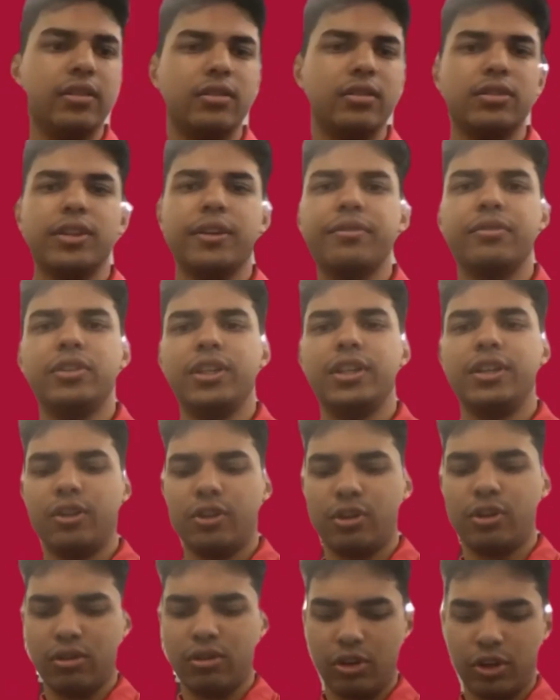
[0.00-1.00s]
definitely.
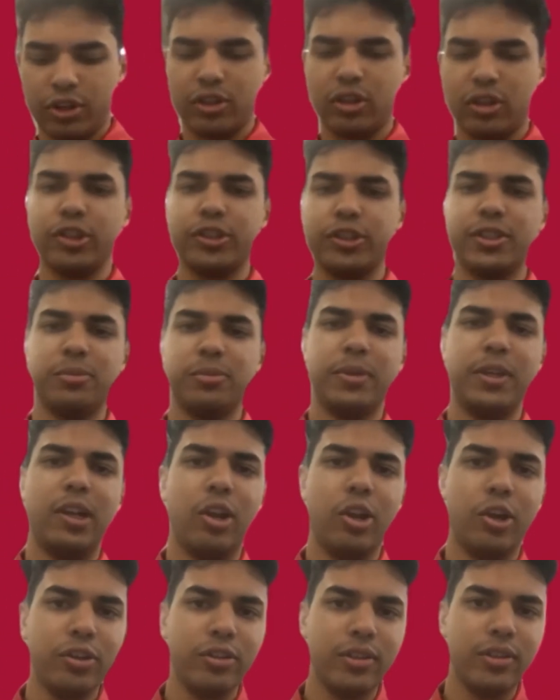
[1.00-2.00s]
Lots has been
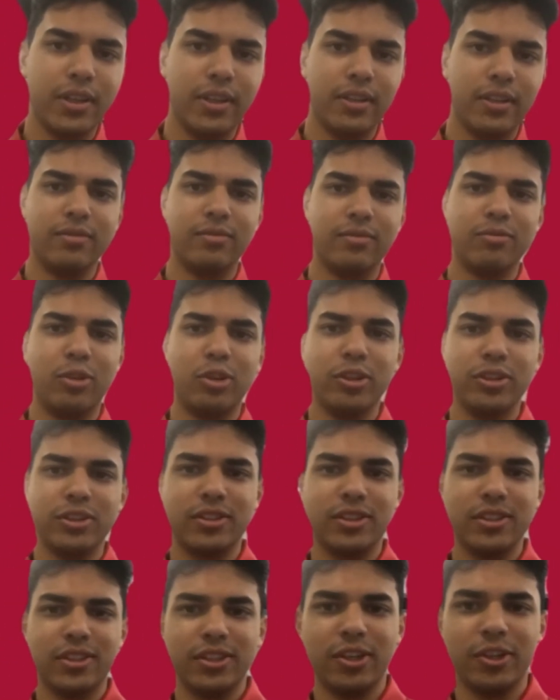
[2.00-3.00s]
learnt and lots
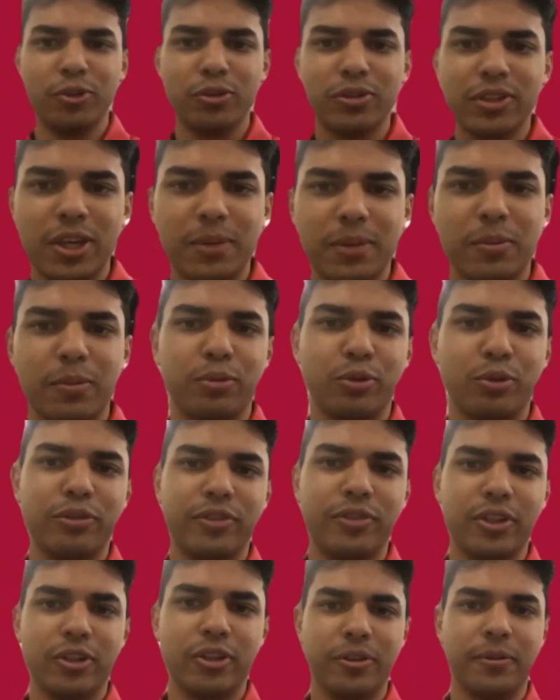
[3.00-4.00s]
to keep
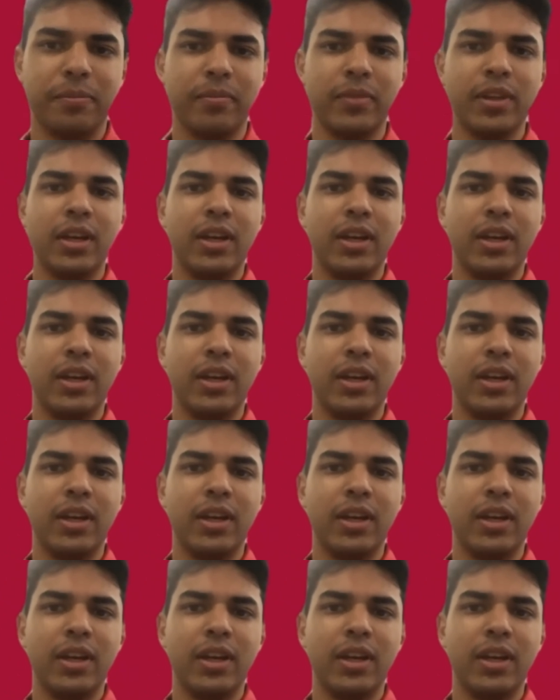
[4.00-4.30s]
improving on.